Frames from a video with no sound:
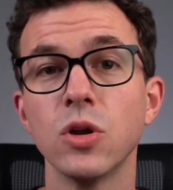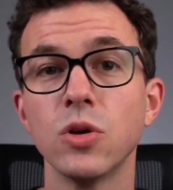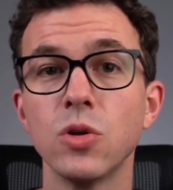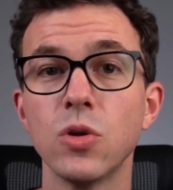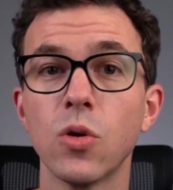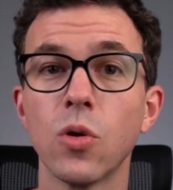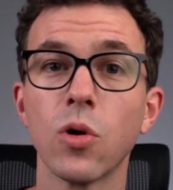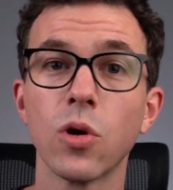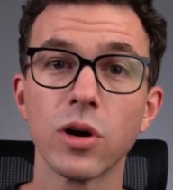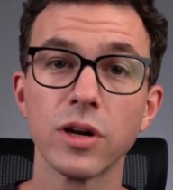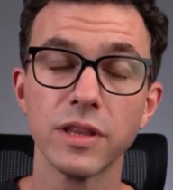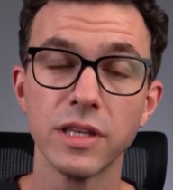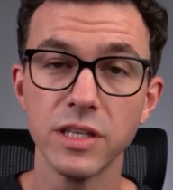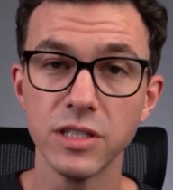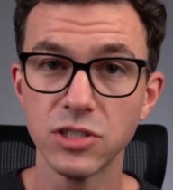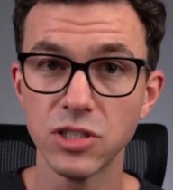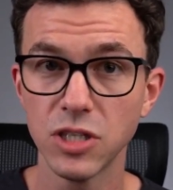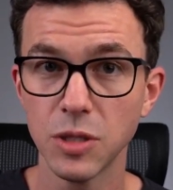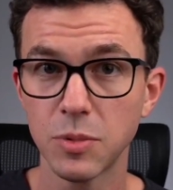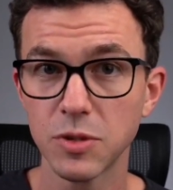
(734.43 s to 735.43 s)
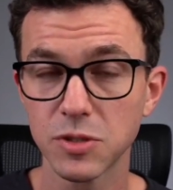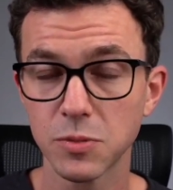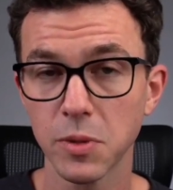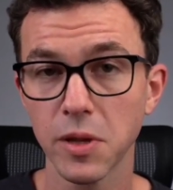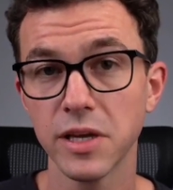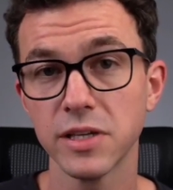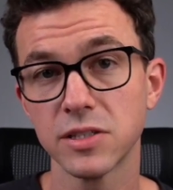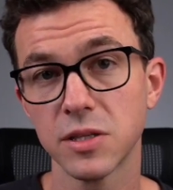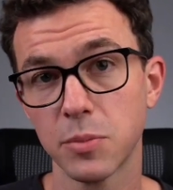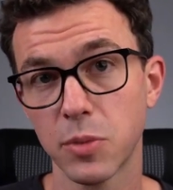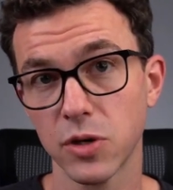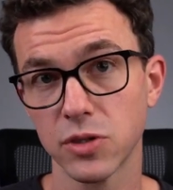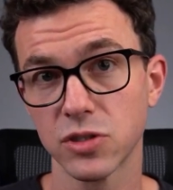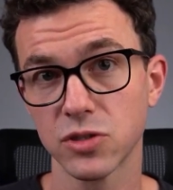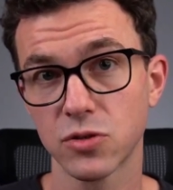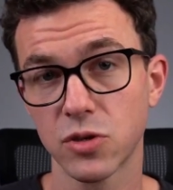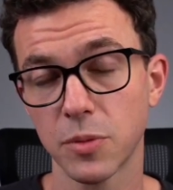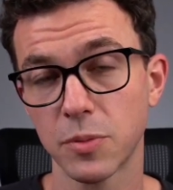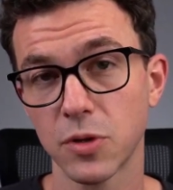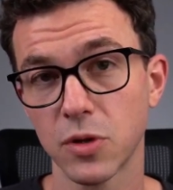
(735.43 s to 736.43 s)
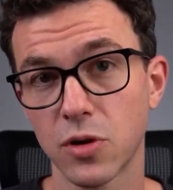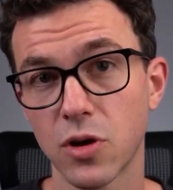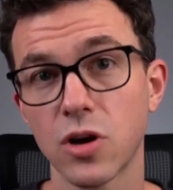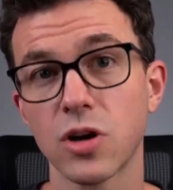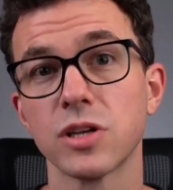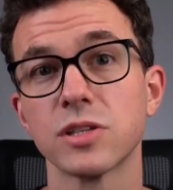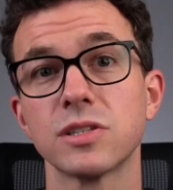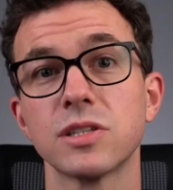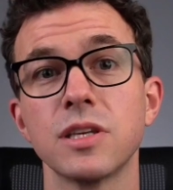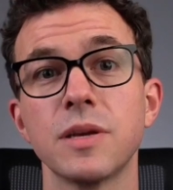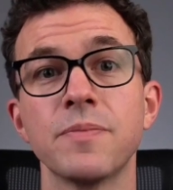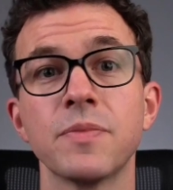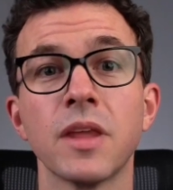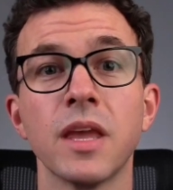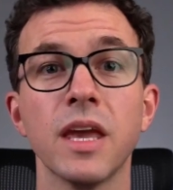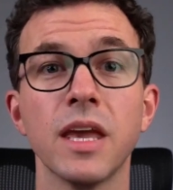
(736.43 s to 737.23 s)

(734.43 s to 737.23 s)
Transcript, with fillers: nor the cheapest place to purchase cryptocurrency.